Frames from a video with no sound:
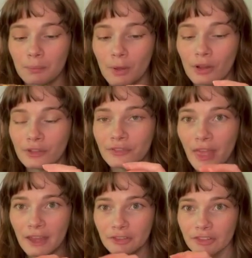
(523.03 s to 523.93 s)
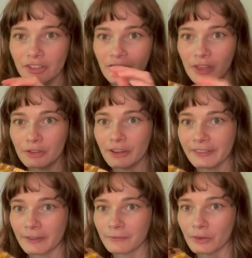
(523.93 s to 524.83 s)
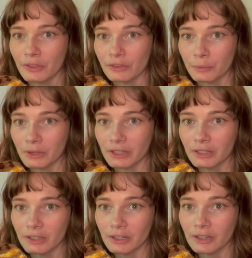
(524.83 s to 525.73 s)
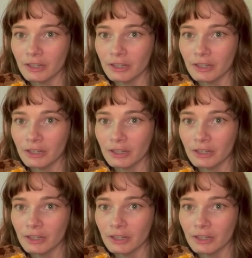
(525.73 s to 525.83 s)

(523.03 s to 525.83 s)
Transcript: all of the edges together except for this one here.